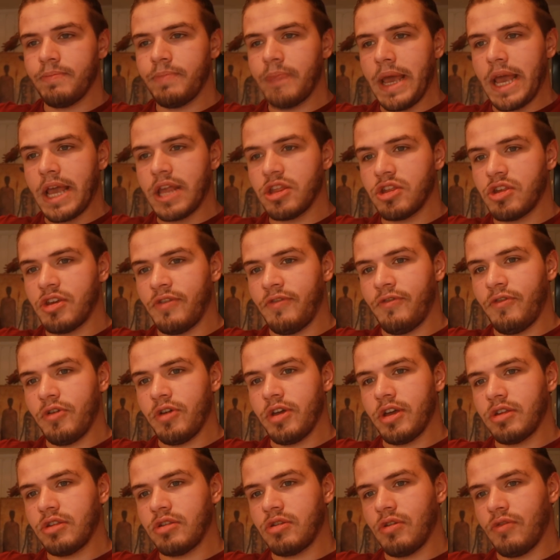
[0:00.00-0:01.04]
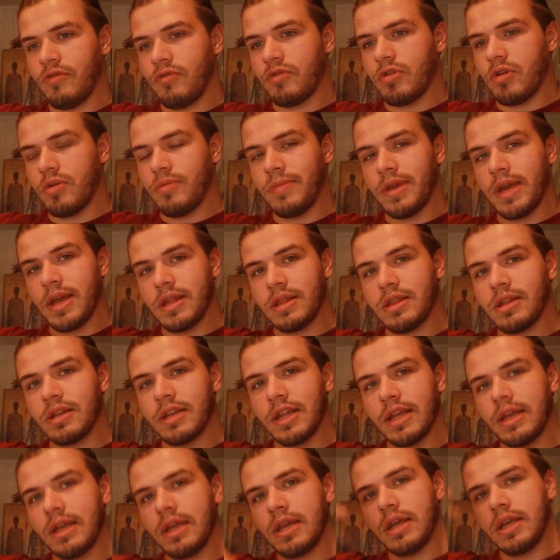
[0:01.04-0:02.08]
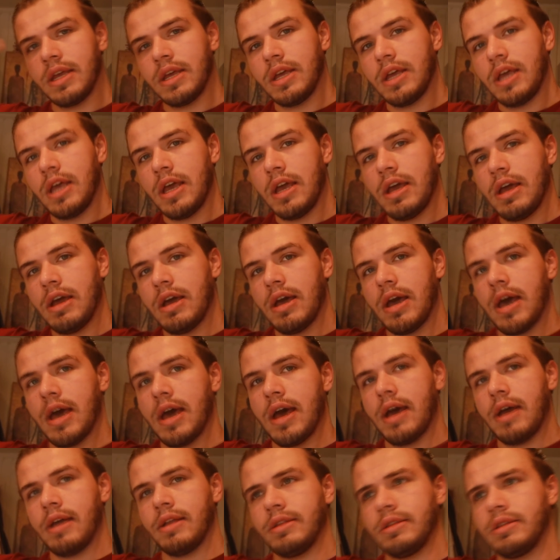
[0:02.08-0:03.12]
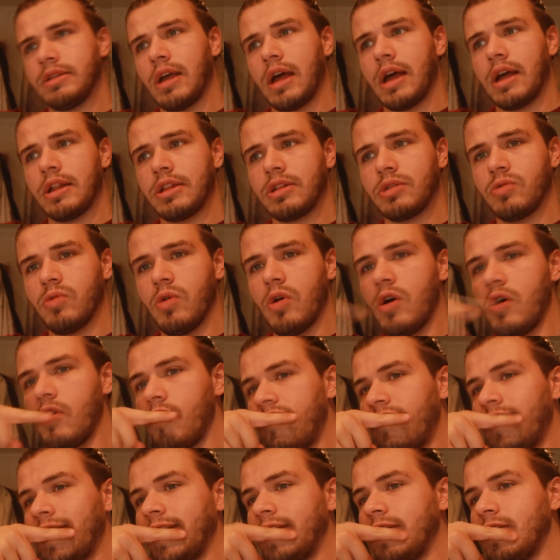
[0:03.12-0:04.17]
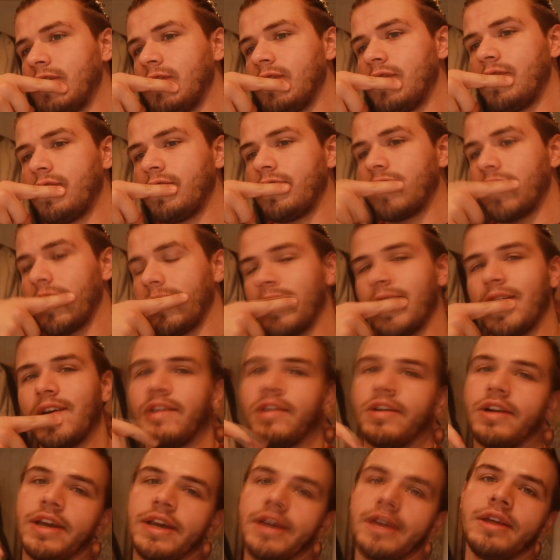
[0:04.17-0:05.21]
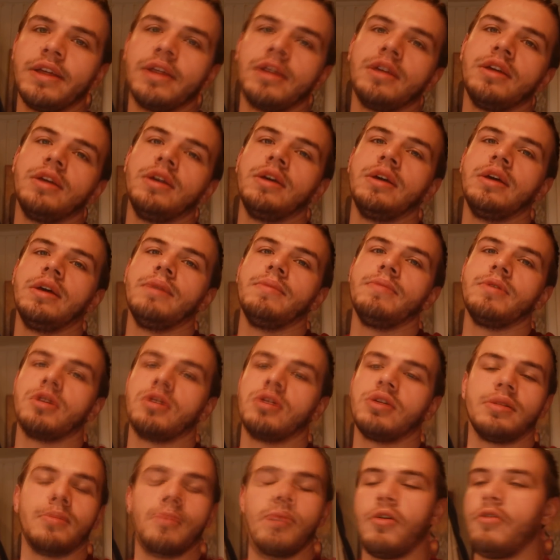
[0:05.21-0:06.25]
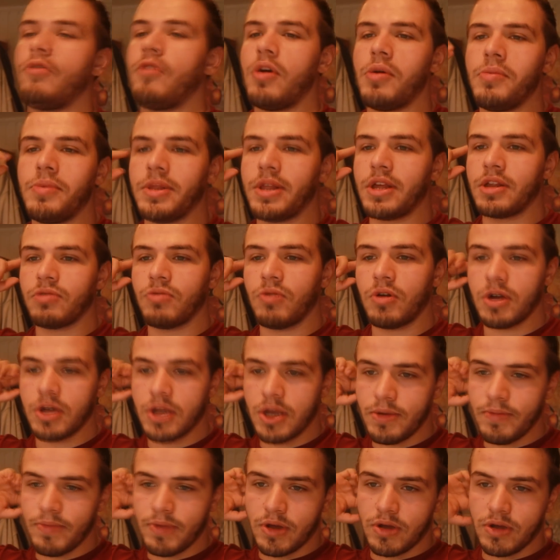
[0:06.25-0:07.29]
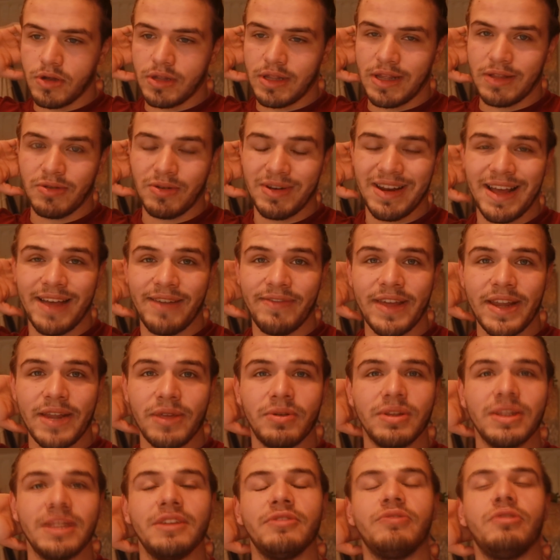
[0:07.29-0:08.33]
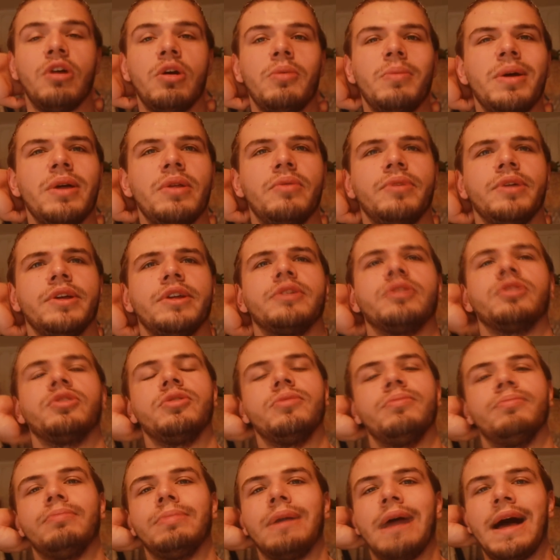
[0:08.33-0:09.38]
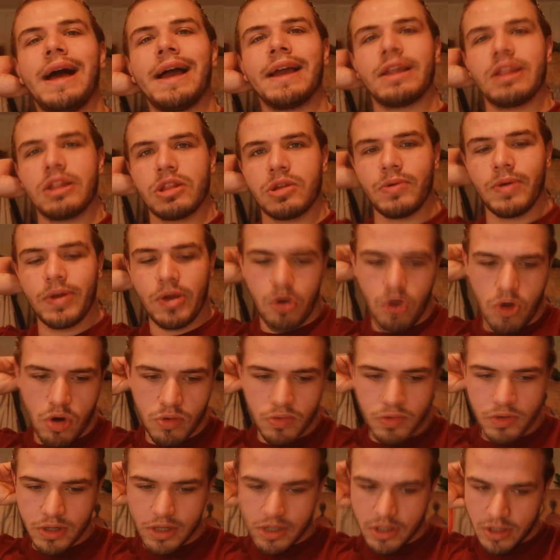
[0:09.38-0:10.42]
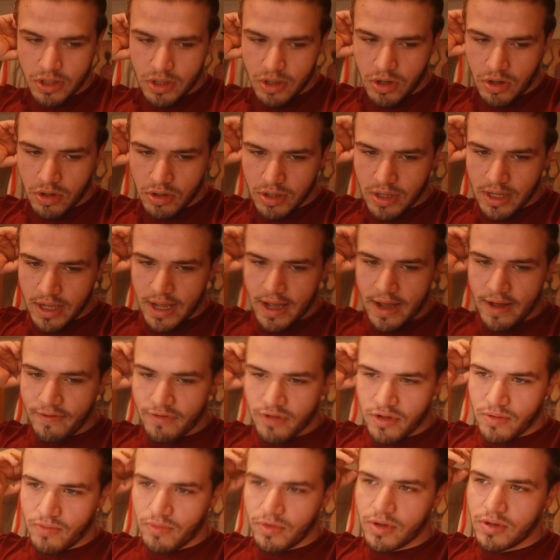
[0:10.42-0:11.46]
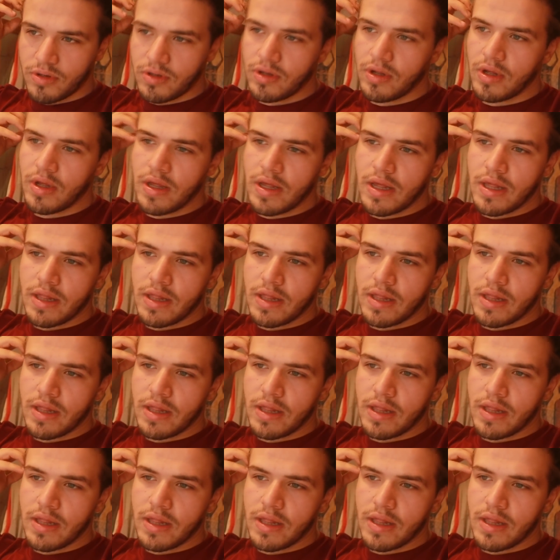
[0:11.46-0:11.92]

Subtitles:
bench footage from yesterday and a squat video from the other day, because I'm not filming this workout because I don't have anyone to film it, and when you're doing back it's quite awkward not to have someone